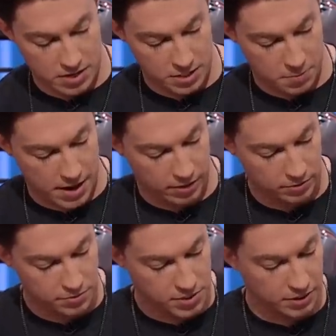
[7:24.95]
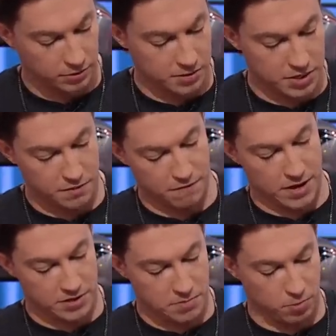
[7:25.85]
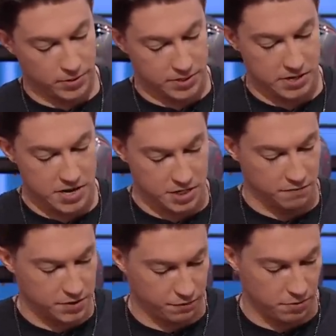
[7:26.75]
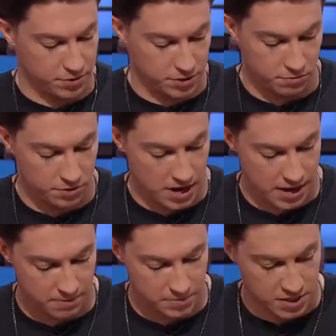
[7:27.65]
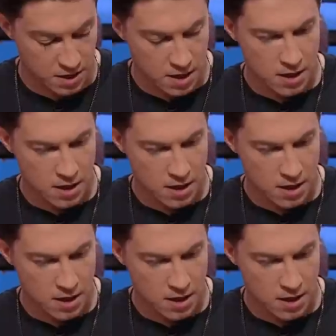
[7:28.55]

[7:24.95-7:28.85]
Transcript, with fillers: He has been held to single digit fantasy points in each of his first two games